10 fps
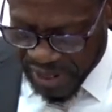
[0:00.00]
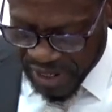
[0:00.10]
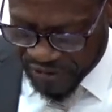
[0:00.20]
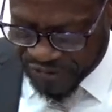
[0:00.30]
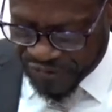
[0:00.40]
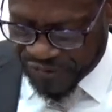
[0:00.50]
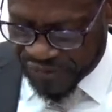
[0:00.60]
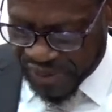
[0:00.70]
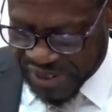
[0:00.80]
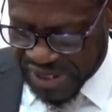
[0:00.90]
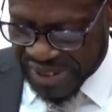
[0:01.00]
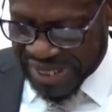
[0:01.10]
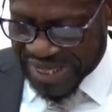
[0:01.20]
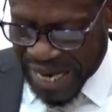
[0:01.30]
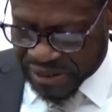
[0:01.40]
If it is
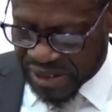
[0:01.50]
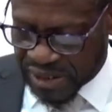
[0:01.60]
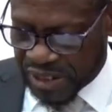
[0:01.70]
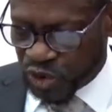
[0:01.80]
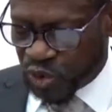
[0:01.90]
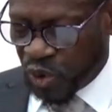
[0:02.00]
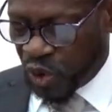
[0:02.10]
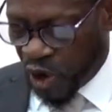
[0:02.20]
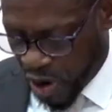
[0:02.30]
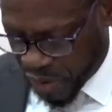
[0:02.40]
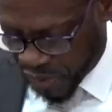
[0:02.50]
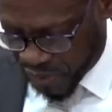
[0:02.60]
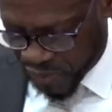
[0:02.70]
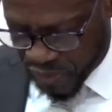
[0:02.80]
enacted into law,